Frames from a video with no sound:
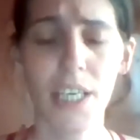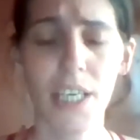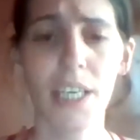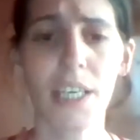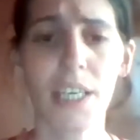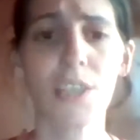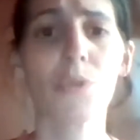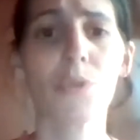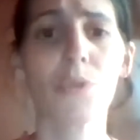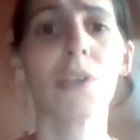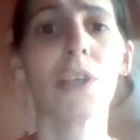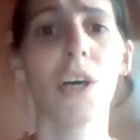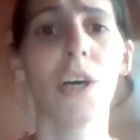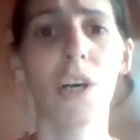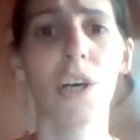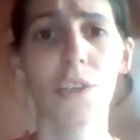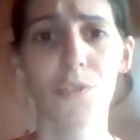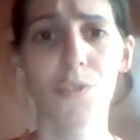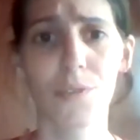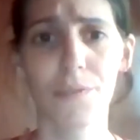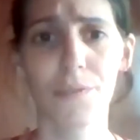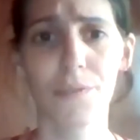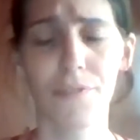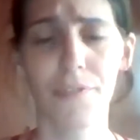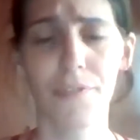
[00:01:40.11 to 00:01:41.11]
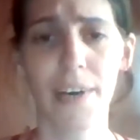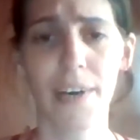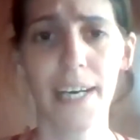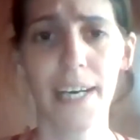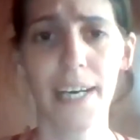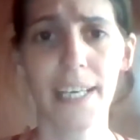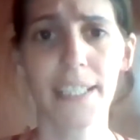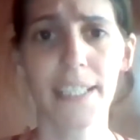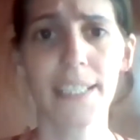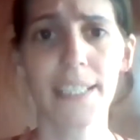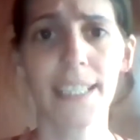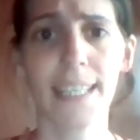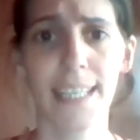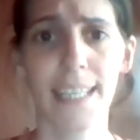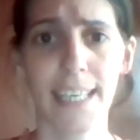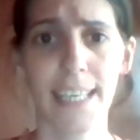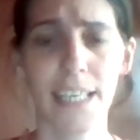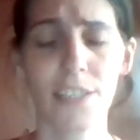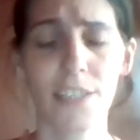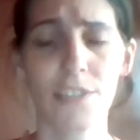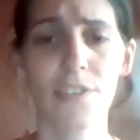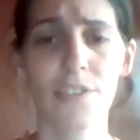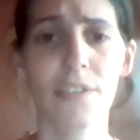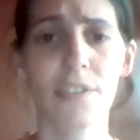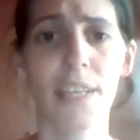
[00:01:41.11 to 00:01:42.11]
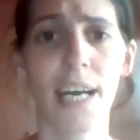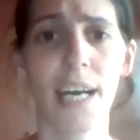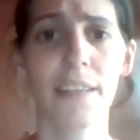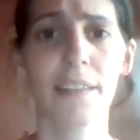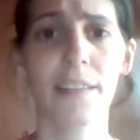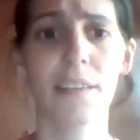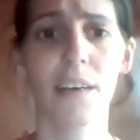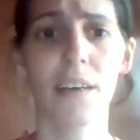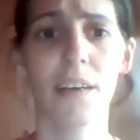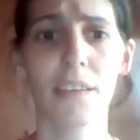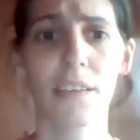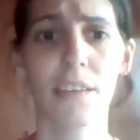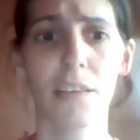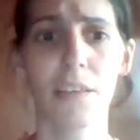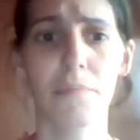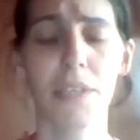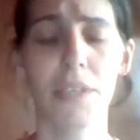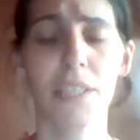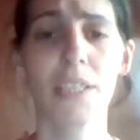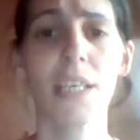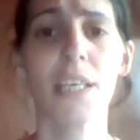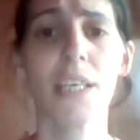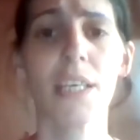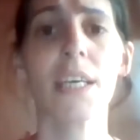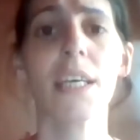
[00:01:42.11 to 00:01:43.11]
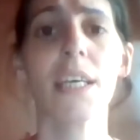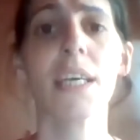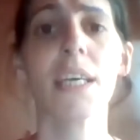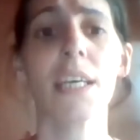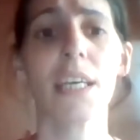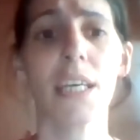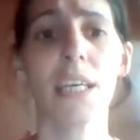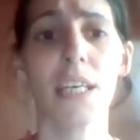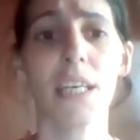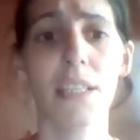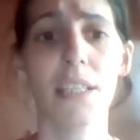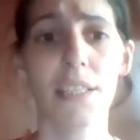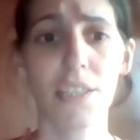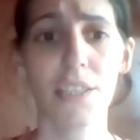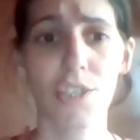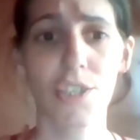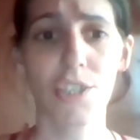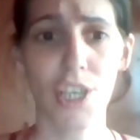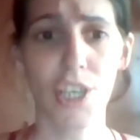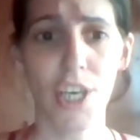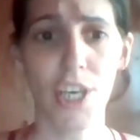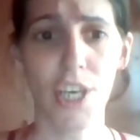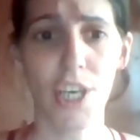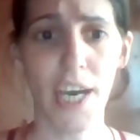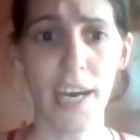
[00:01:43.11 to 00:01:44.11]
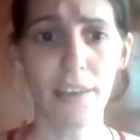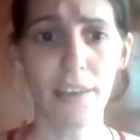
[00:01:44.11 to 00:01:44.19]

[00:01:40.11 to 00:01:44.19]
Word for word: you will also find the link to that document in the chat.